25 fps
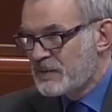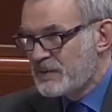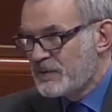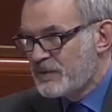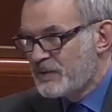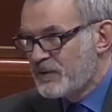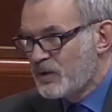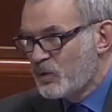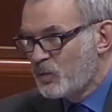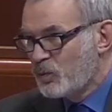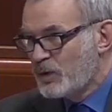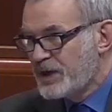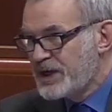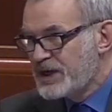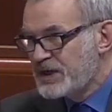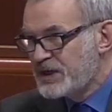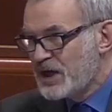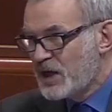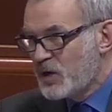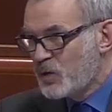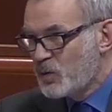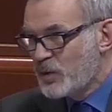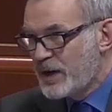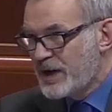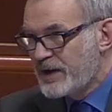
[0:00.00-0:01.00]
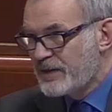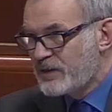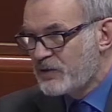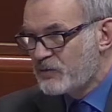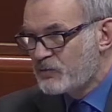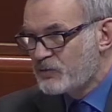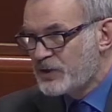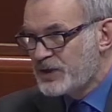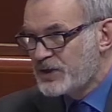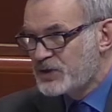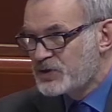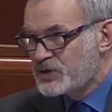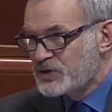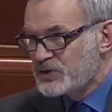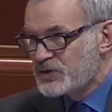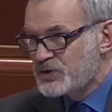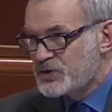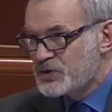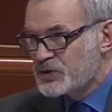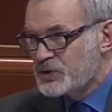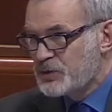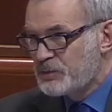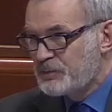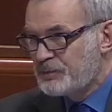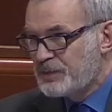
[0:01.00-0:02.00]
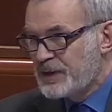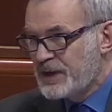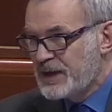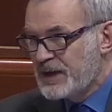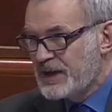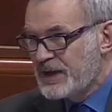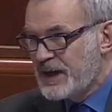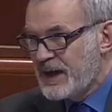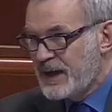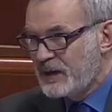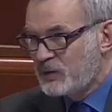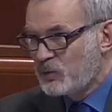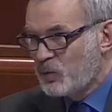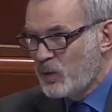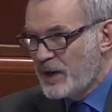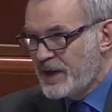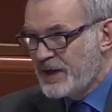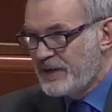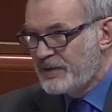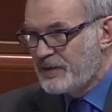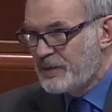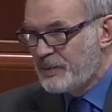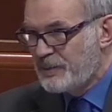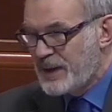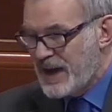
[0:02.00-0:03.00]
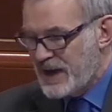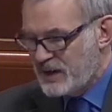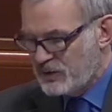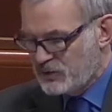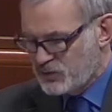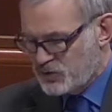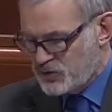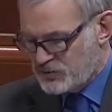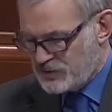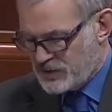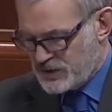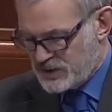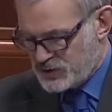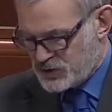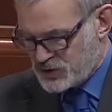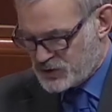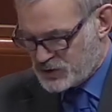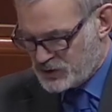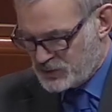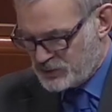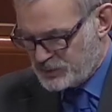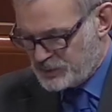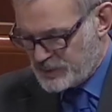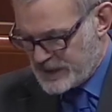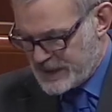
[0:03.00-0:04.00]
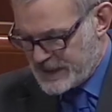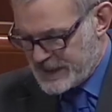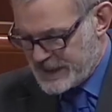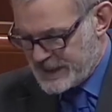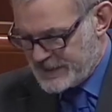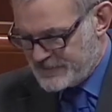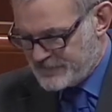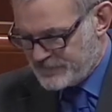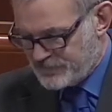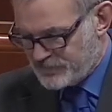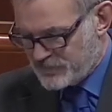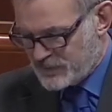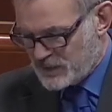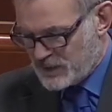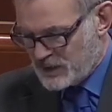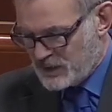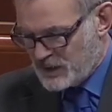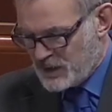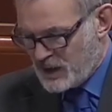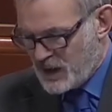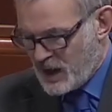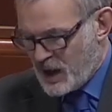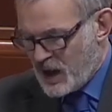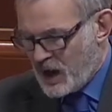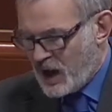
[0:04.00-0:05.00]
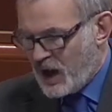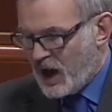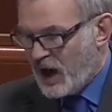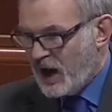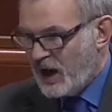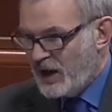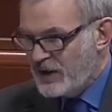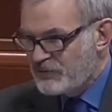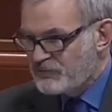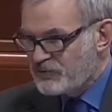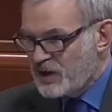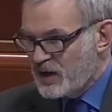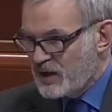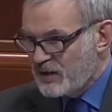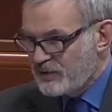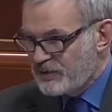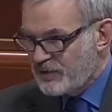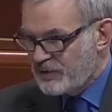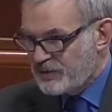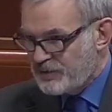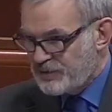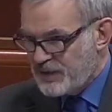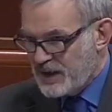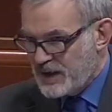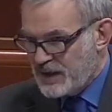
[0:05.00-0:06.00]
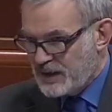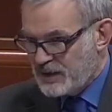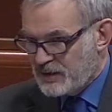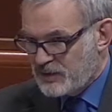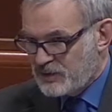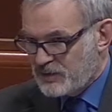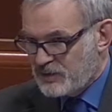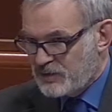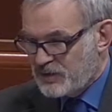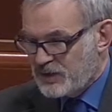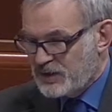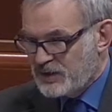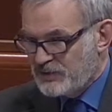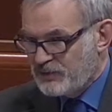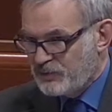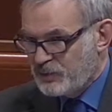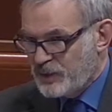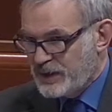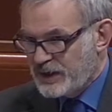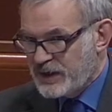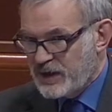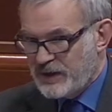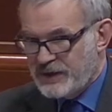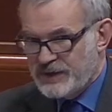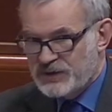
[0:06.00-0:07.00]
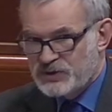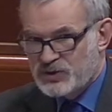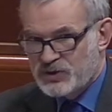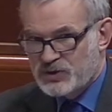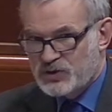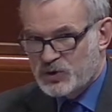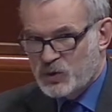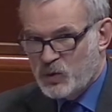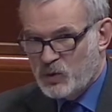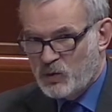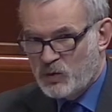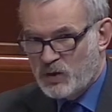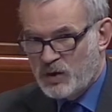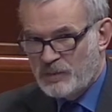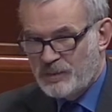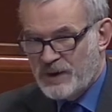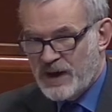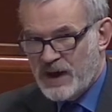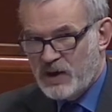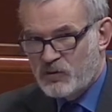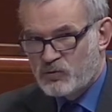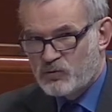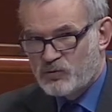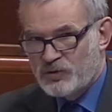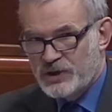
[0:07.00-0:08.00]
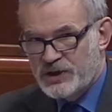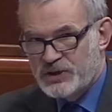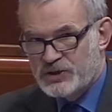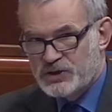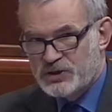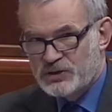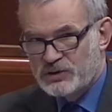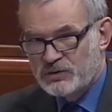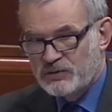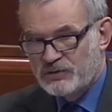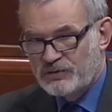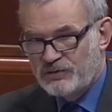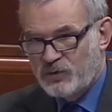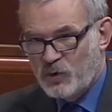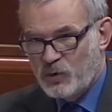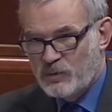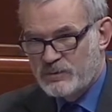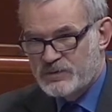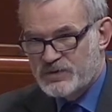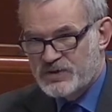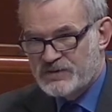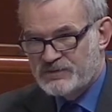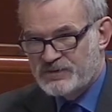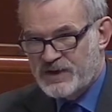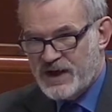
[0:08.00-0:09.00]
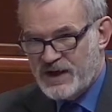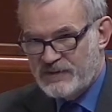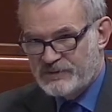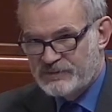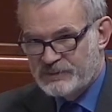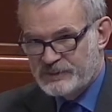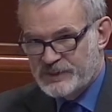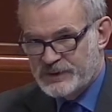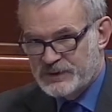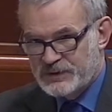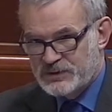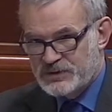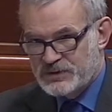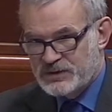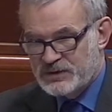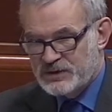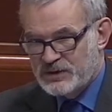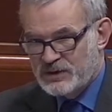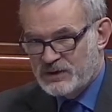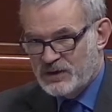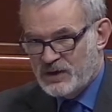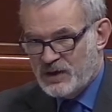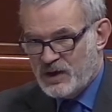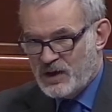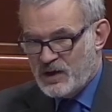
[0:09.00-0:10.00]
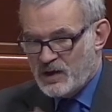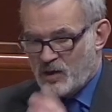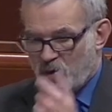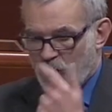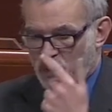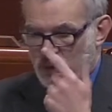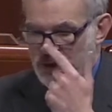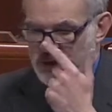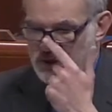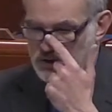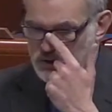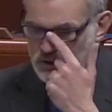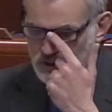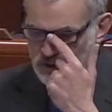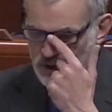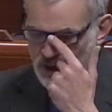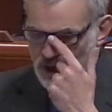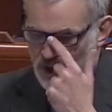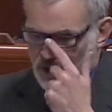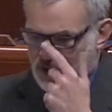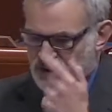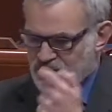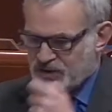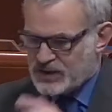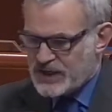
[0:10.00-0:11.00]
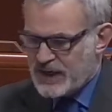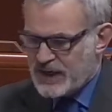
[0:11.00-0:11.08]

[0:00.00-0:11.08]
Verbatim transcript: that we know where the regions should be and where the boundaries should be. I rather think that if we're going to talk about regional forms of government, we should ask